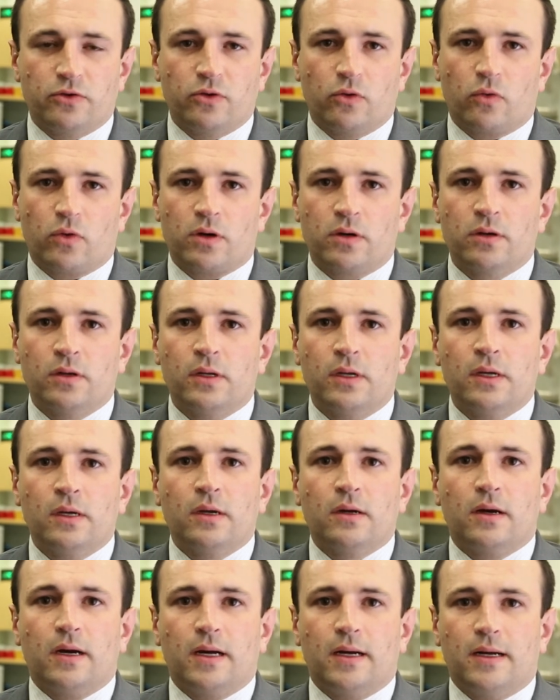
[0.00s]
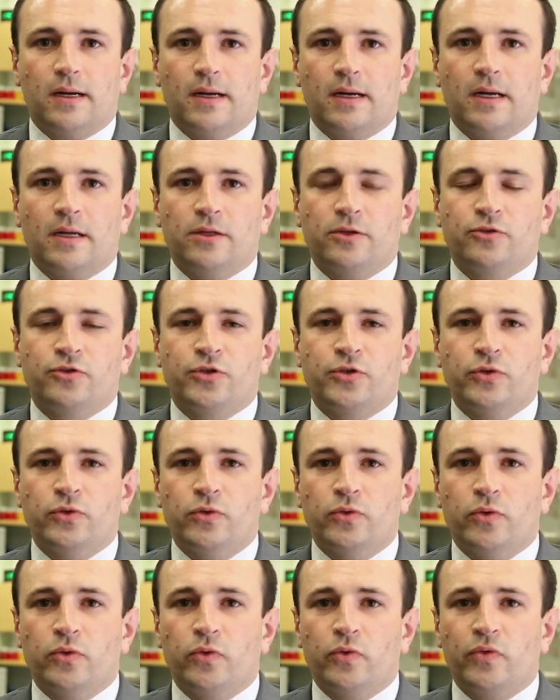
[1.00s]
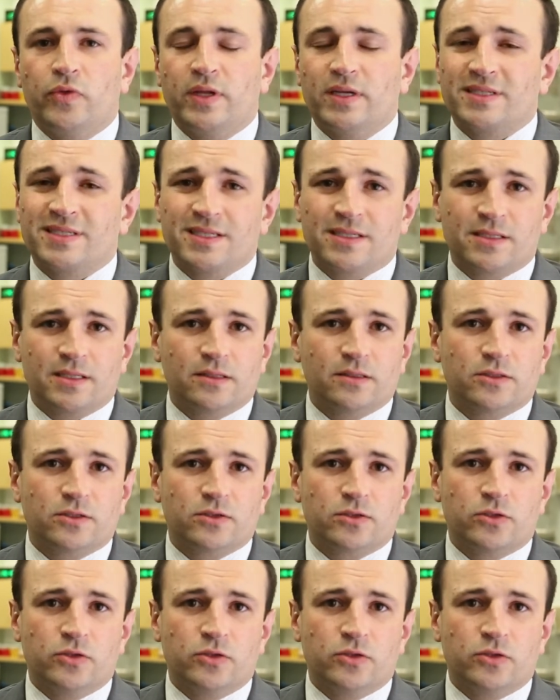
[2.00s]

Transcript: the door, to the assistants,